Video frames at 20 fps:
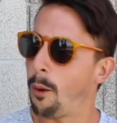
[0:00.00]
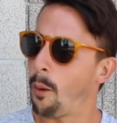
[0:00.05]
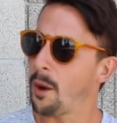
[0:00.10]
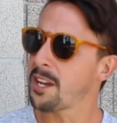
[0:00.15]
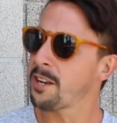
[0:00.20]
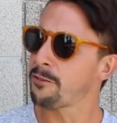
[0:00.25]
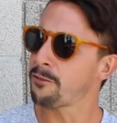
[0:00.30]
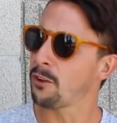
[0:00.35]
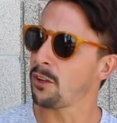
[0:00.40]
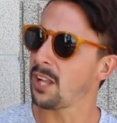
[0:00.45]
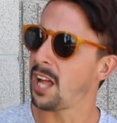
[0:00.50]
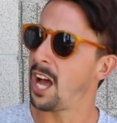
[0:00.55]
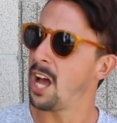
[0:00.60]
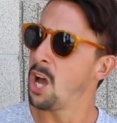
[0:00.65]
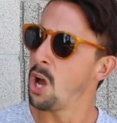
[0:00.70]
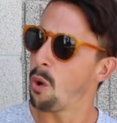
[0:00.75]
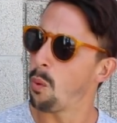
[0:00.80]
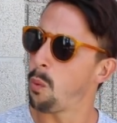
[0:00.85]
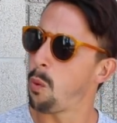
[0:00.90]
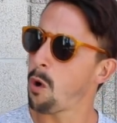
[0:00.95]
wonderful uh,
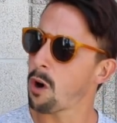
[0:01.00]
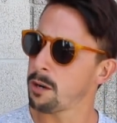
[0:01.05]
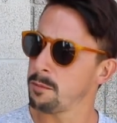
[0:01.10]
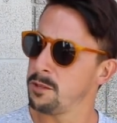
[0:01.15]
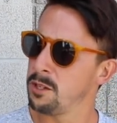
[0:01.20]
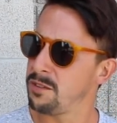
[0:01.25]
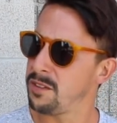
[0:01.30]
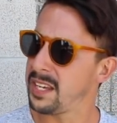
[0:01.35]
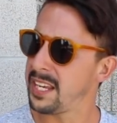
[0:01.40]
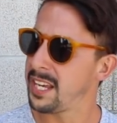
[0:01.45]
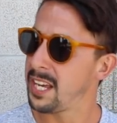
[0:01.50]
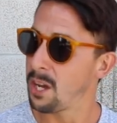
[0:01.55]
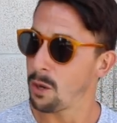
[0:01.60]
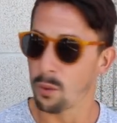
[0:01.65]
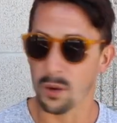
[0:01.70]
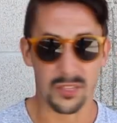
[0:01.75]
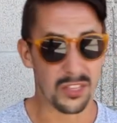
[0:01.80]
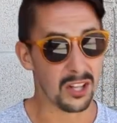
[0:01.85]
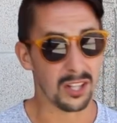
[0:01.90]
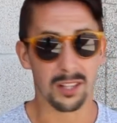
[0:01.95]
war movie
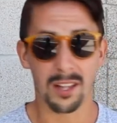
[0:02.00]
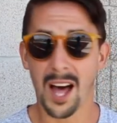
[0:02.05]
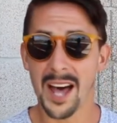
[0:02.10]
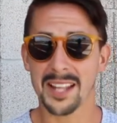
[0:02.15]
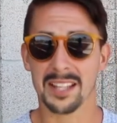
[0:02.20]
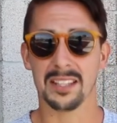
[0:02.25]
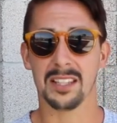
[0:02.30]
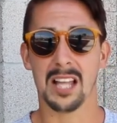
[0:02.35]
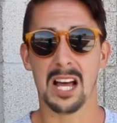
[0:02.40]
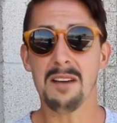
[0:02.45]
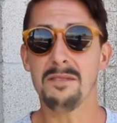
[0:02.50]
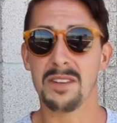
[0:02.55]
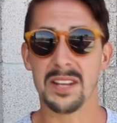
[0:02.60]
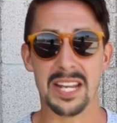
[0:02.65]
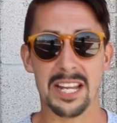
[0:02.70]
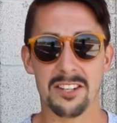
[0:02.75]
with a lot of love in